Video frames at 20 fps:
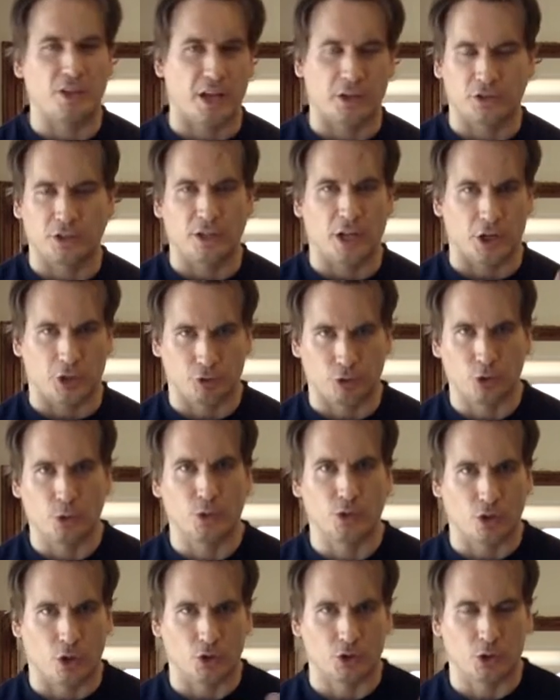It's actually not true.
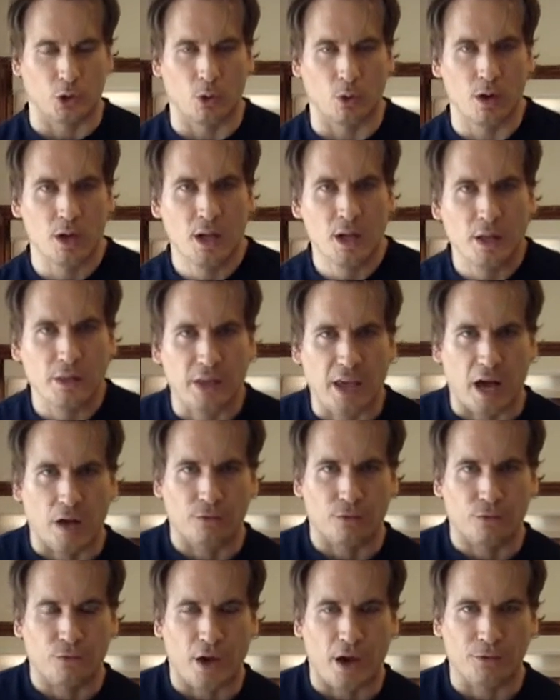It's also the
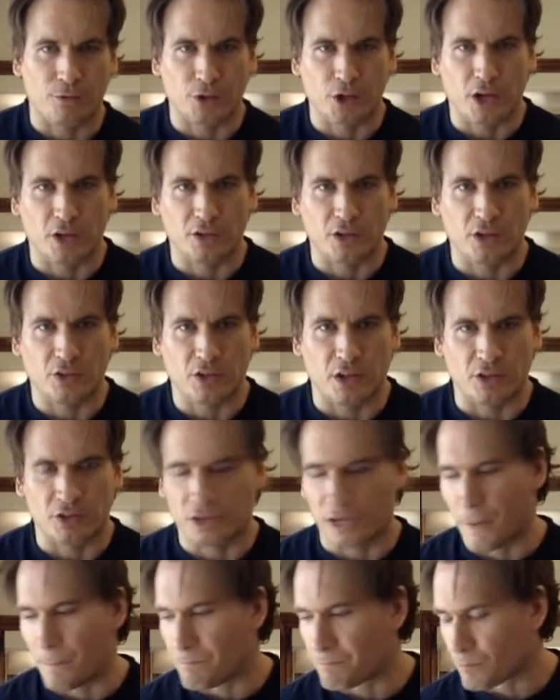alpha 5 reductase
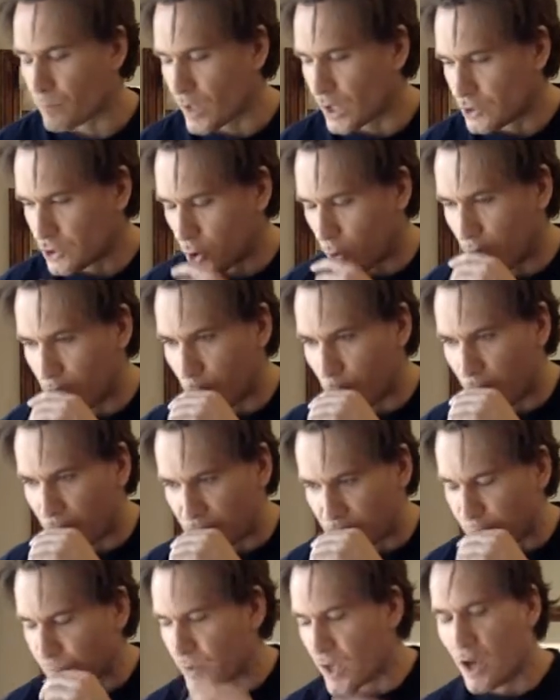enzyme. So,
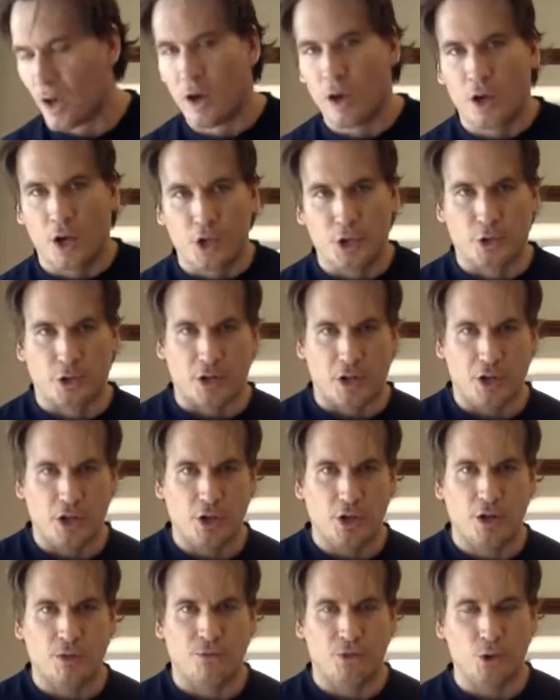anyways, you're going to
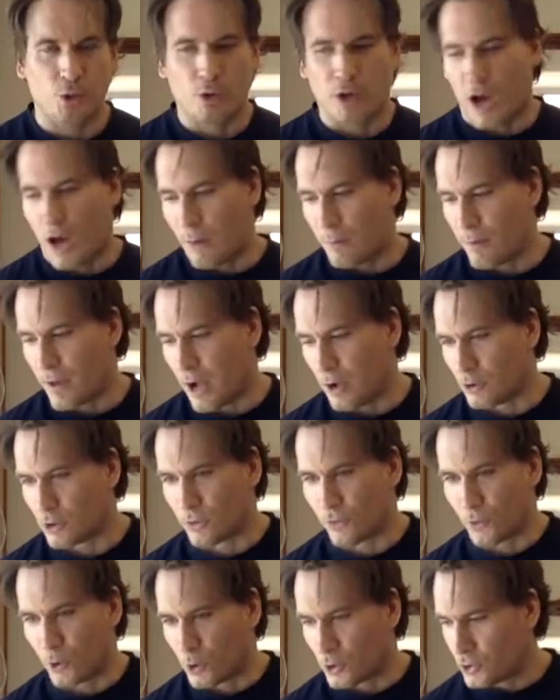need a few
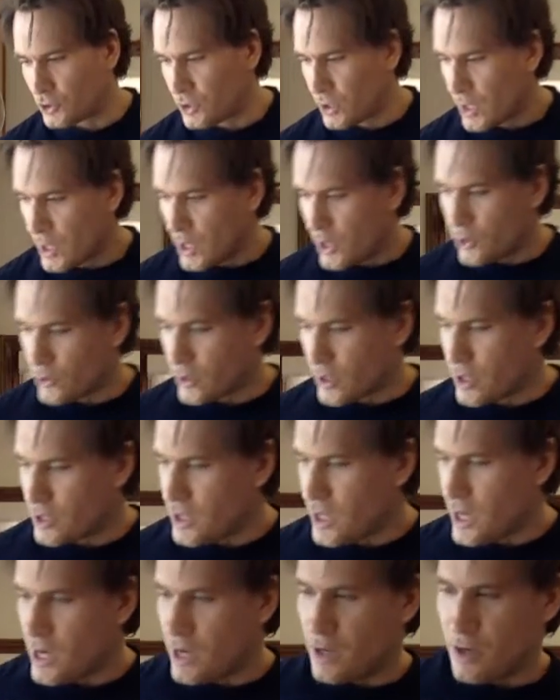compounds. First, you're going
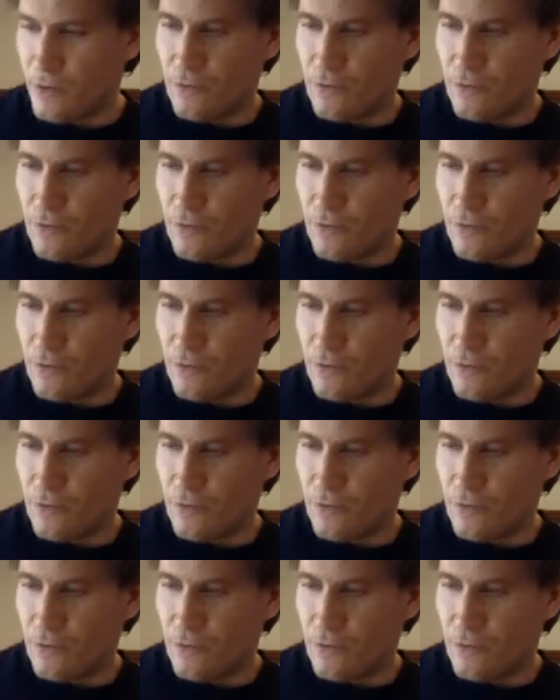to need